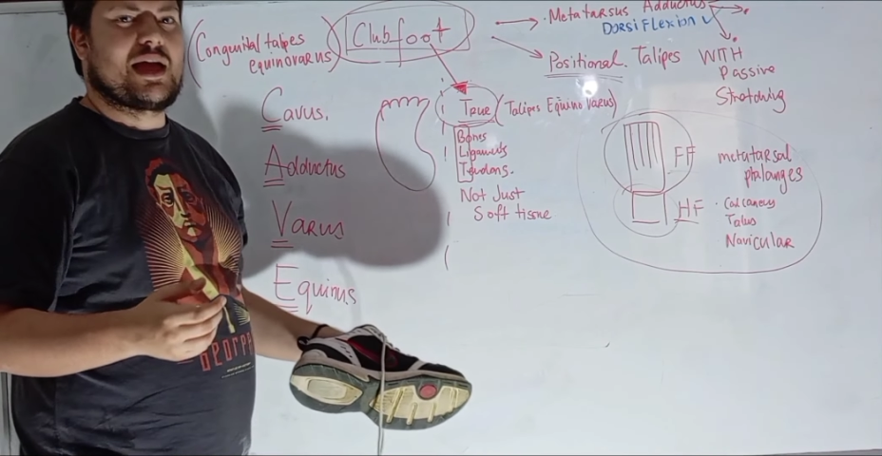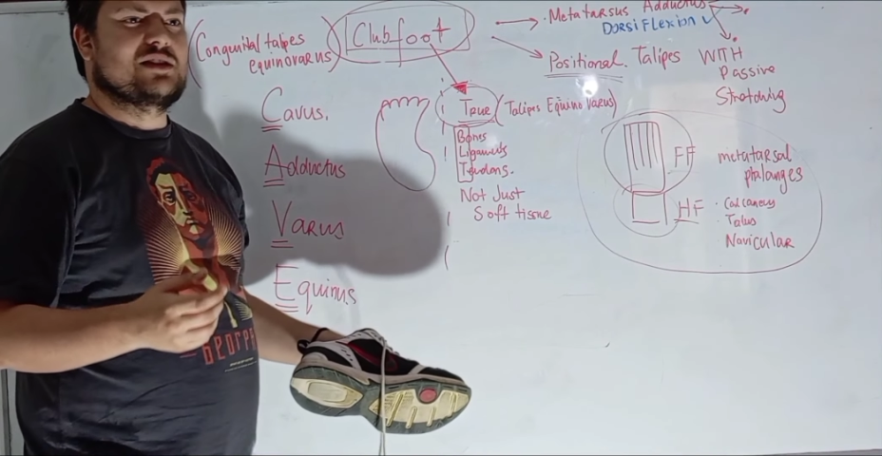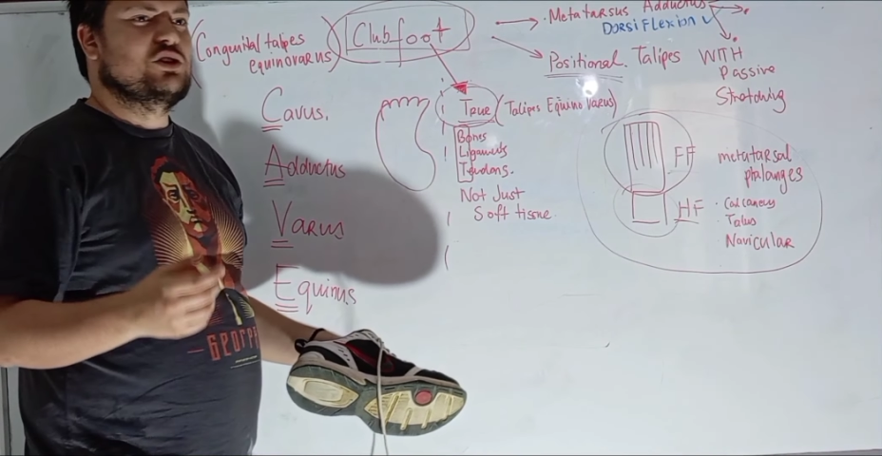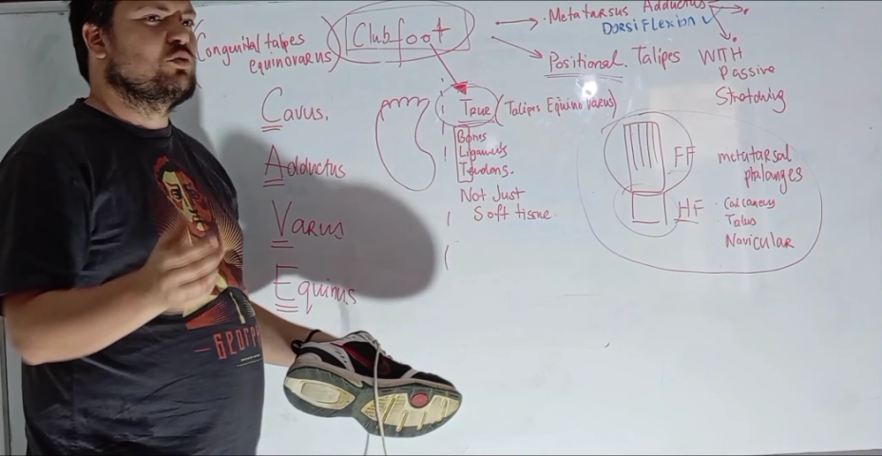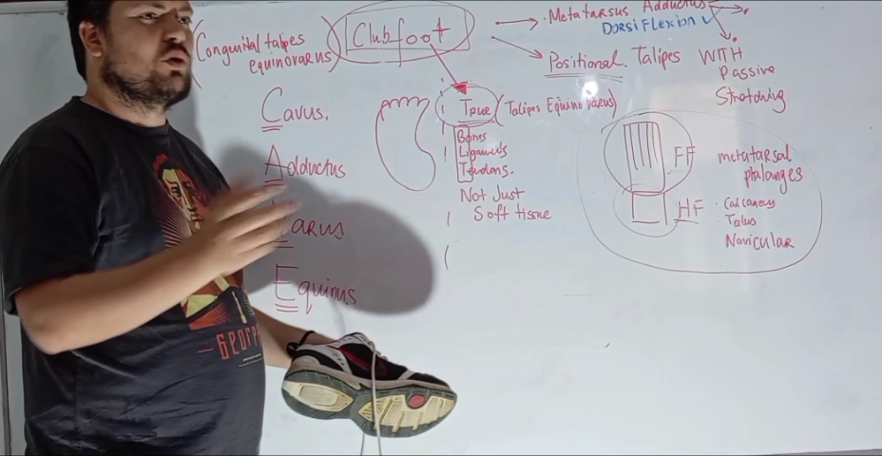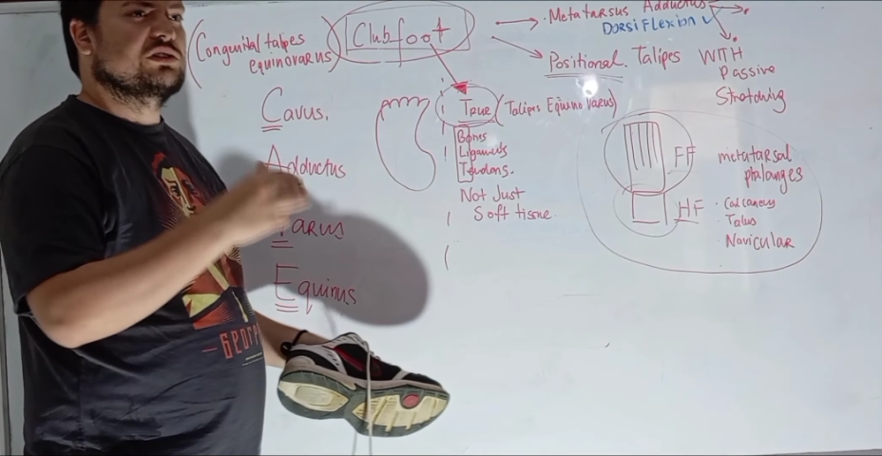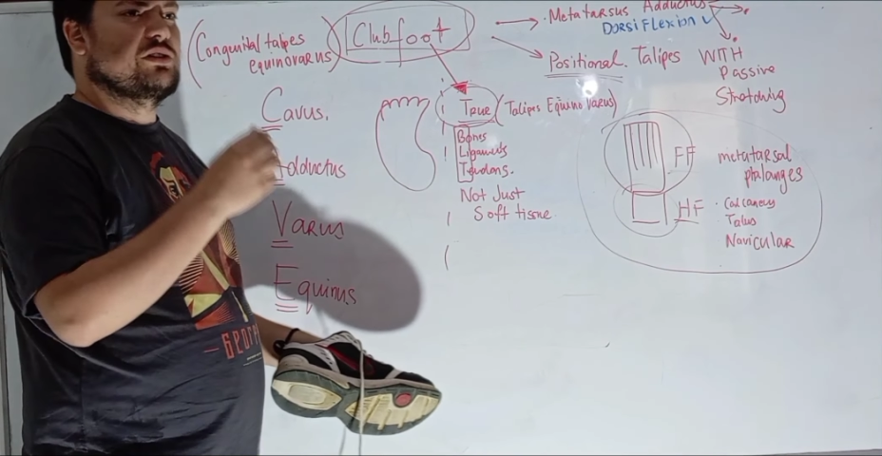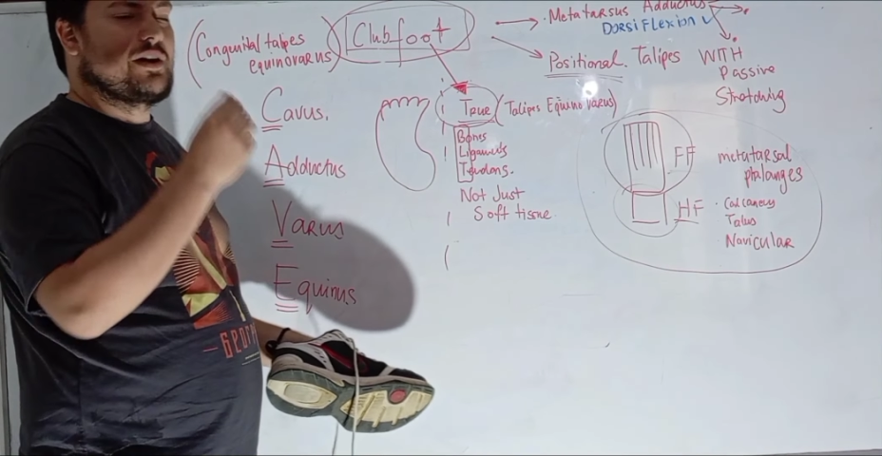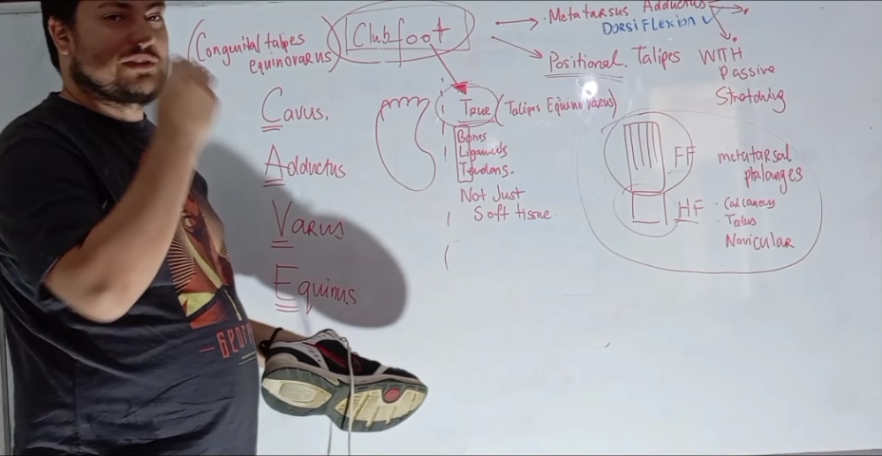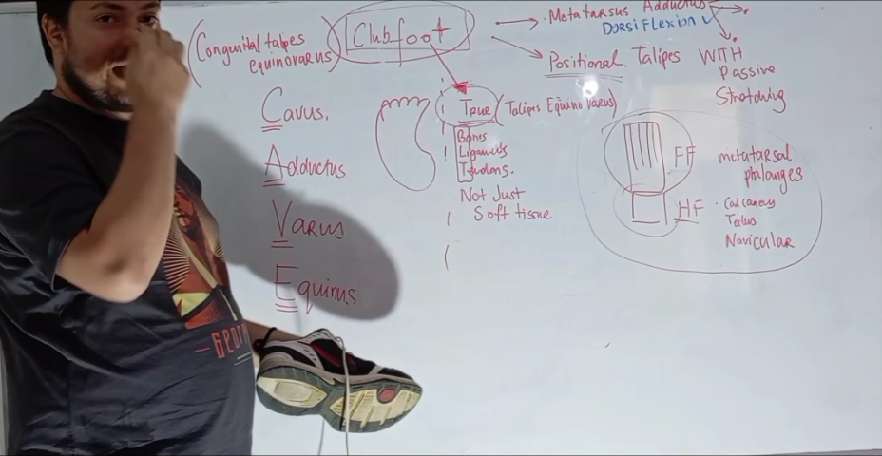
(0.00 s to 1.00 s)
and you
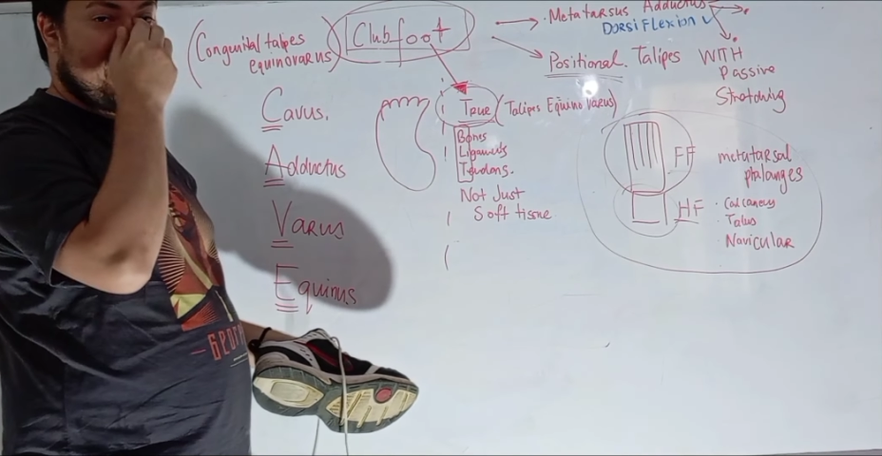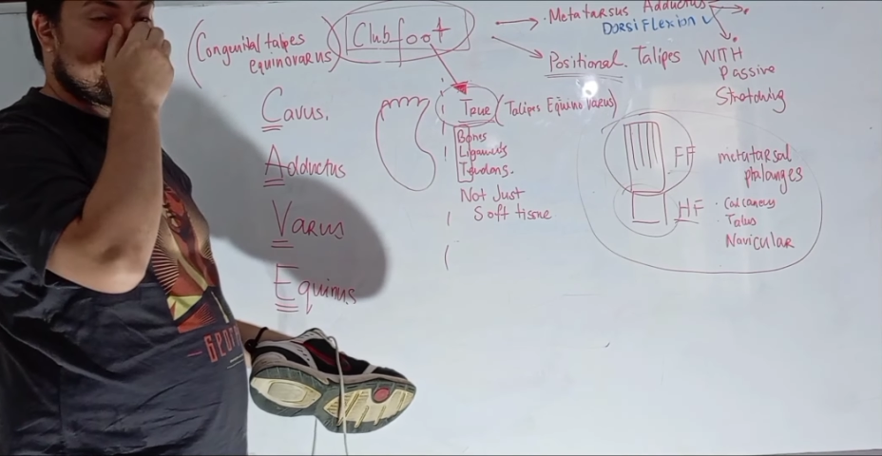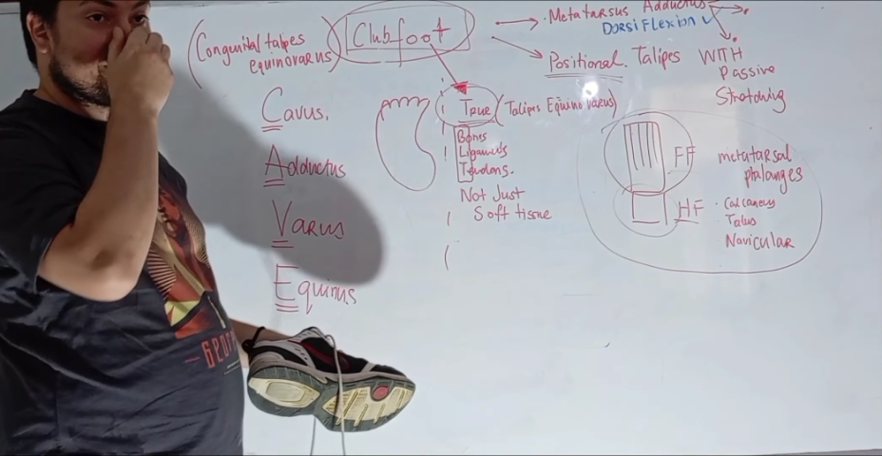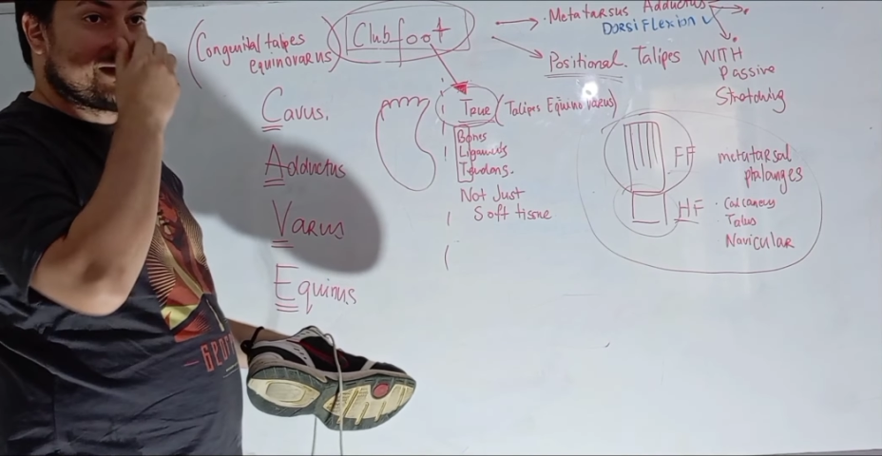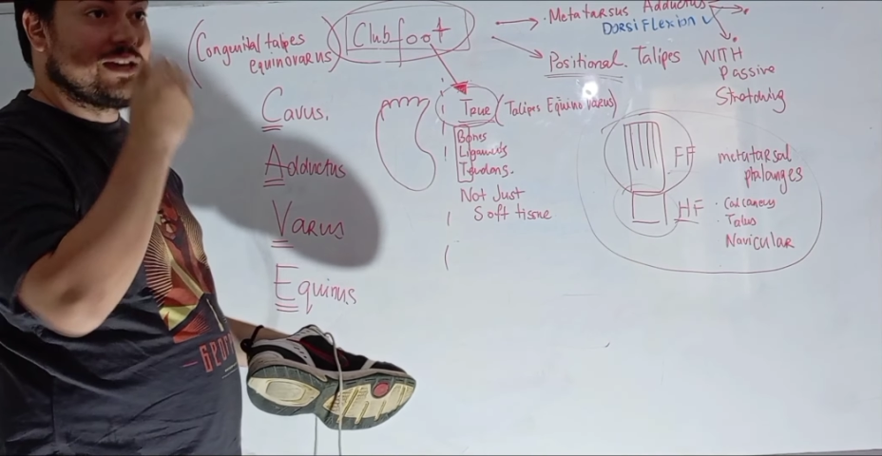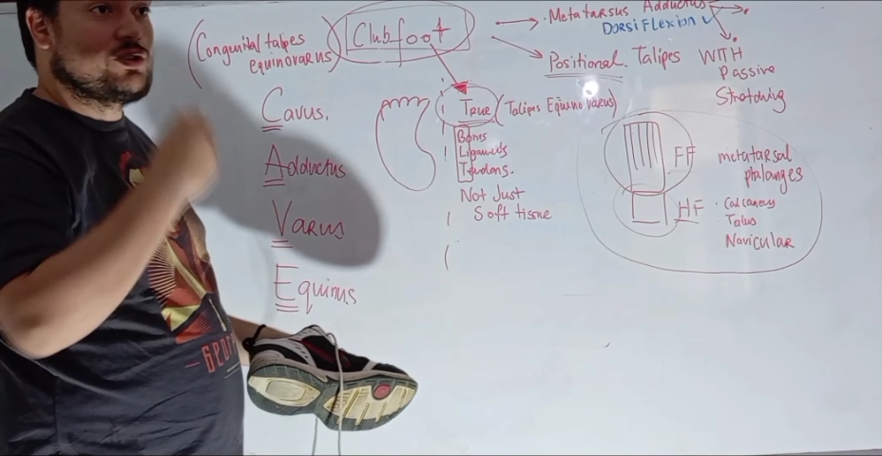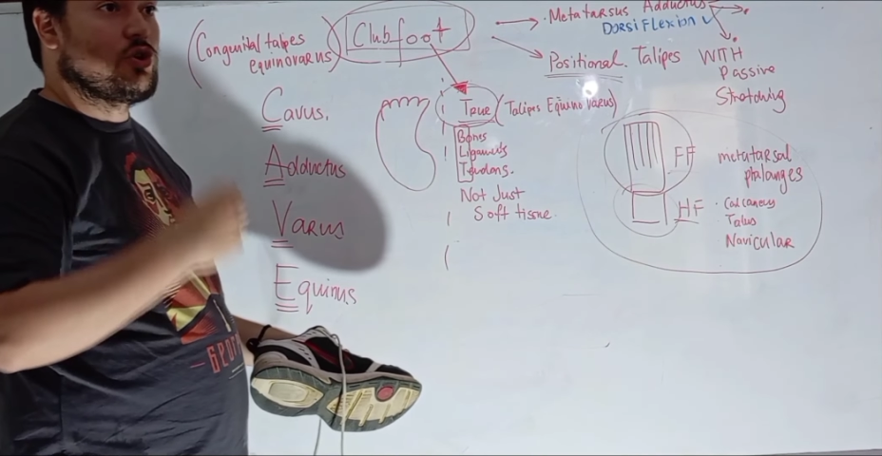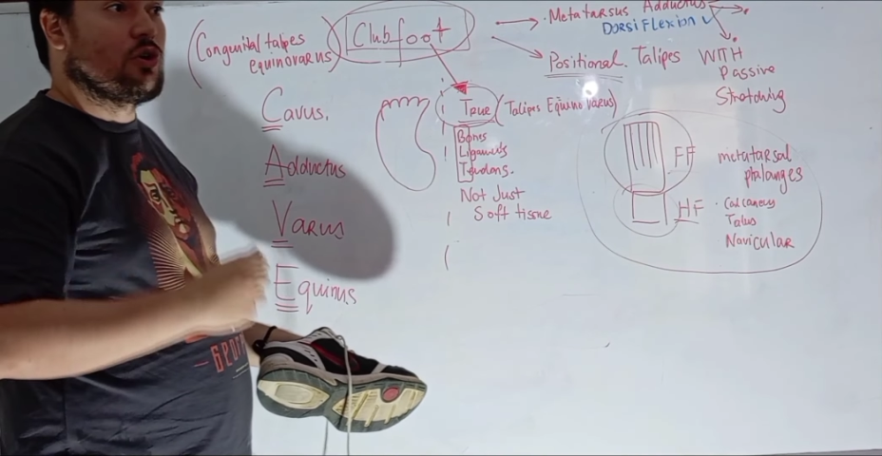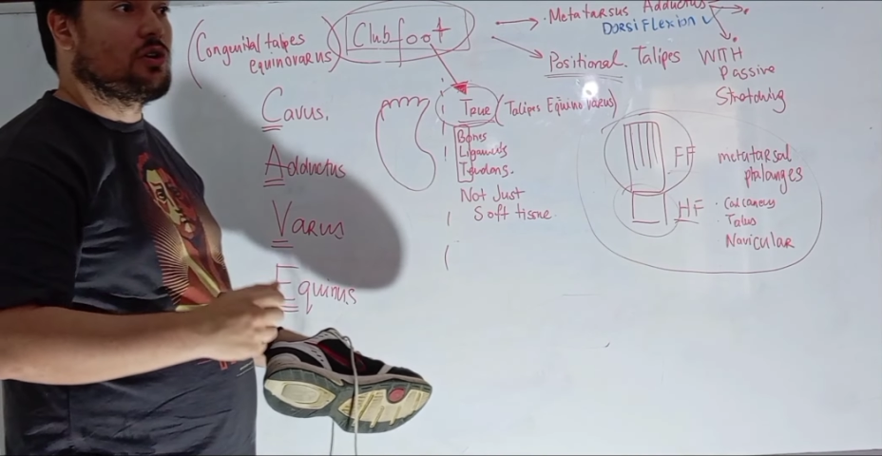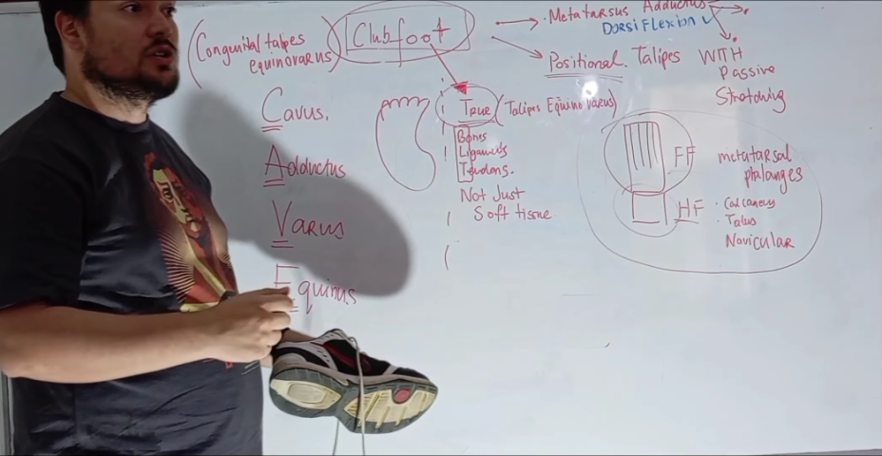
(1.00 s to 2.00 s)
walked around the house in
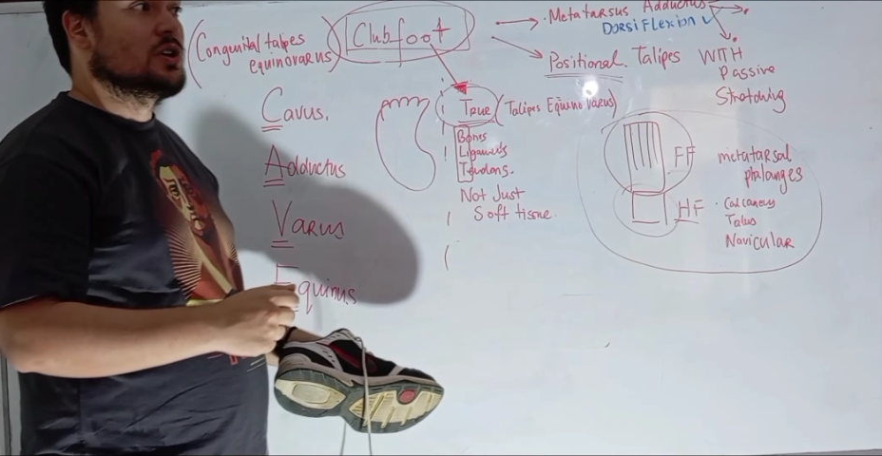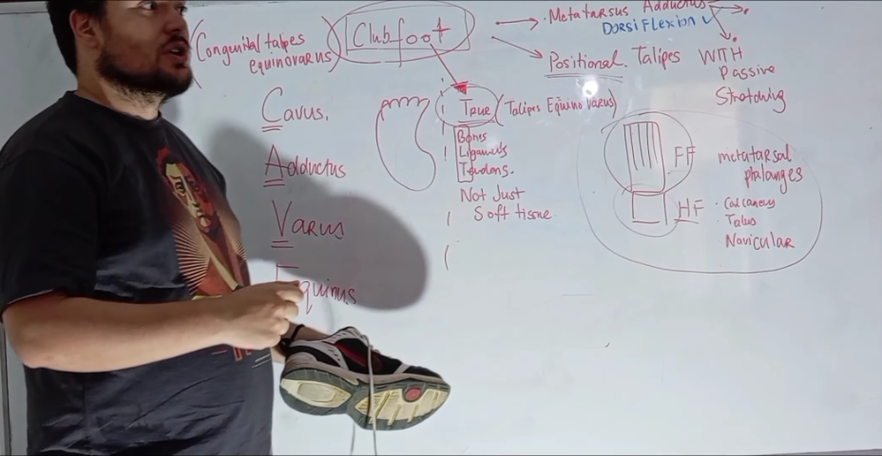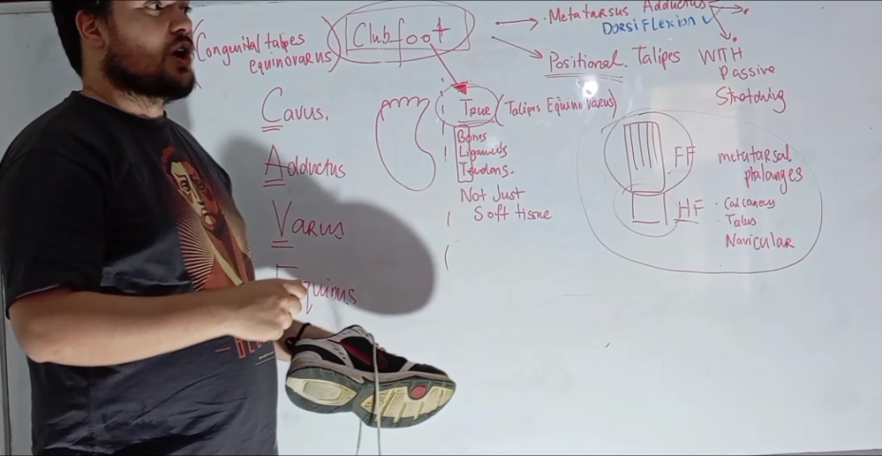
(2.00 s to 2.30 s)
your